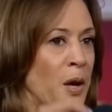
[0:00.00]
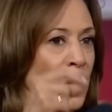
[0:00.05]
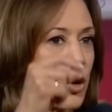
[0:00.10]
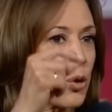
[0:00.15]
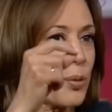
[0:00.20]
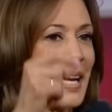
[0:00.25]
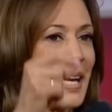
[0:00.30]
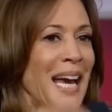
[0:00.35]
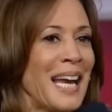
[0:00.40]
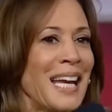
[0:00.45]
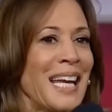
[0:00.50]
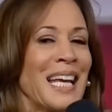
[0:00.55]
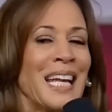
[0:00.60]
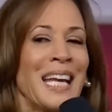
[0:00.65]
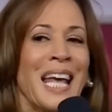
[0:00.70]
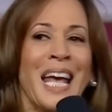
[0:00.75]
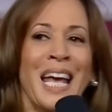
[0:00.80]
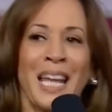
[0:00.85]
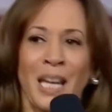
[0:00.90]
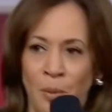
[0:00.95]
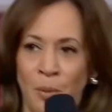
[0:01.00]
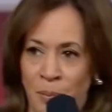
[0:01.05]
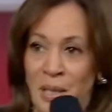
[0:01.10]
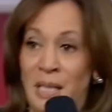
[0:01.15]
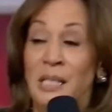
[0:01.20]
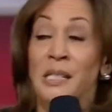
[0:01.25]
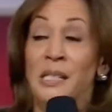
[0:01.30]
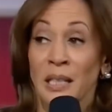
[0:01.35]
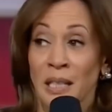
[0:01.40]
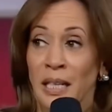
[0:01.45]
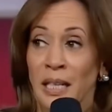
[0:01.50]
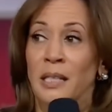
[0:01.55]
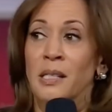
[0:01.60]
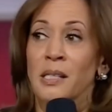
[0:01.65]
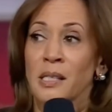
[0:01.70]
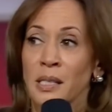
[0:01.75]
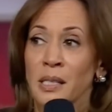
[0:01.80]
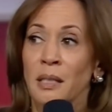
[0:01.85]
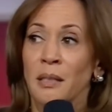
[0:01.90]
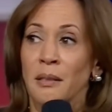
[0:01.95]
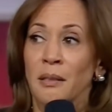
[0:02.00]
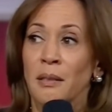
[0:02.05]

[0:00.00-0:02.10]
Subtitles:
creating an enemies list.